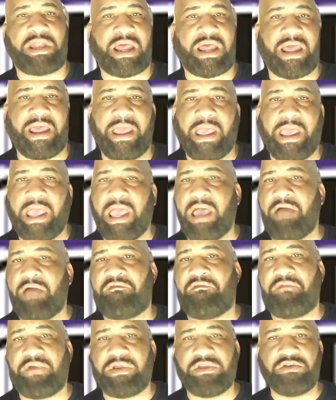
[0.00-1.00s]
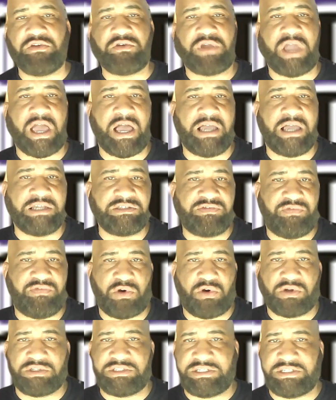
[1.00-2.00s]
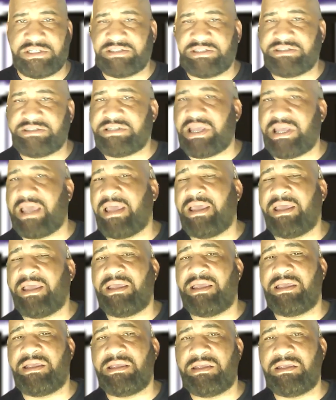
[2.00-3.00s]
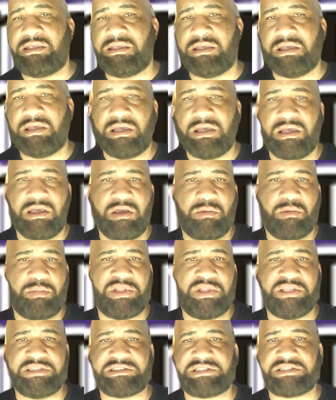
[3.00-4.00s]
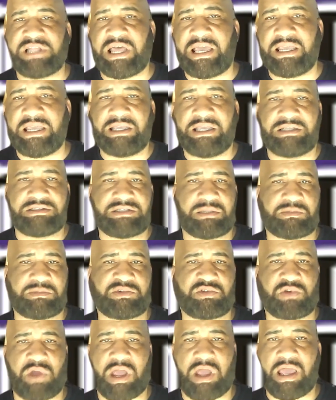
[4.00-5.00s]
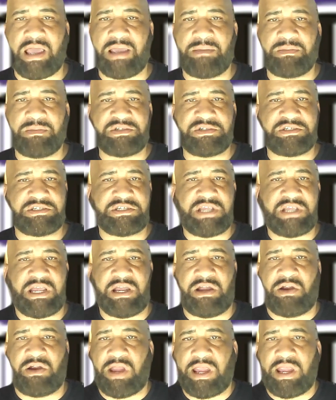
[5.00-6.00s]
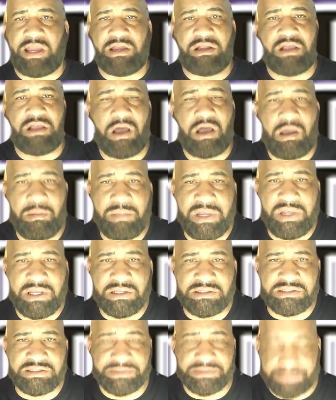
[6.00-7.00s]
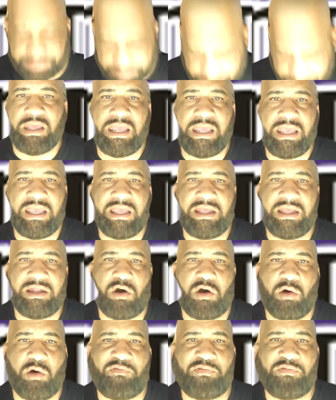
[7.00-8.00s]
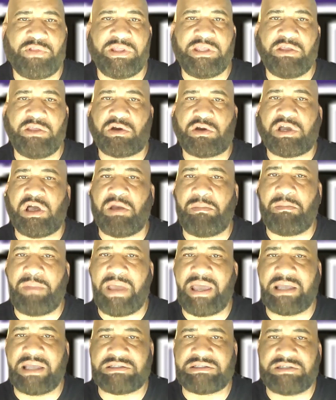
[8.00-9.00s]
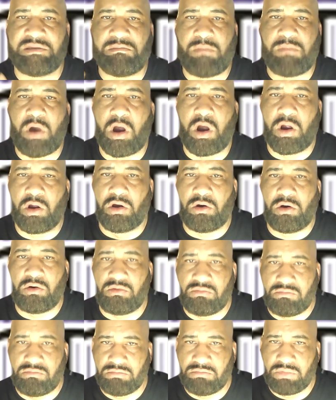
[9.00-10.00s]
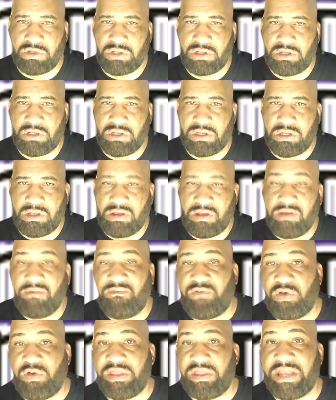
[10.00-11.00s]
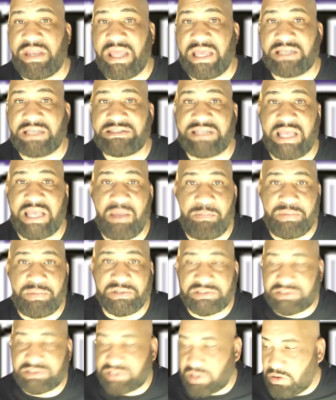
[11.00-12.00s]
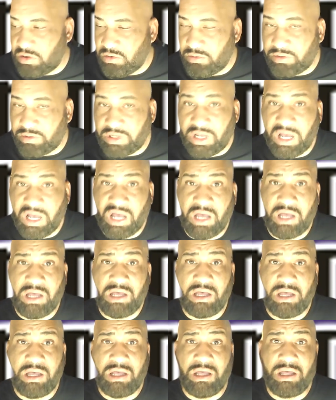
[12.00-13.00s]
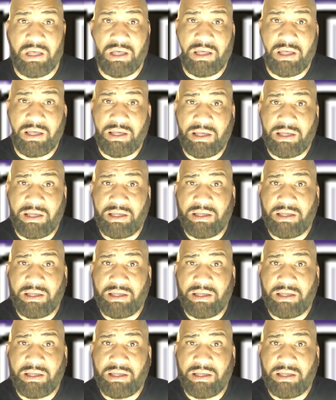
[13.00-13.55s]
I have for you guys for today. Please like, subscribe, share, and comment. And hopefully you'll come back tomorrow for the next episode of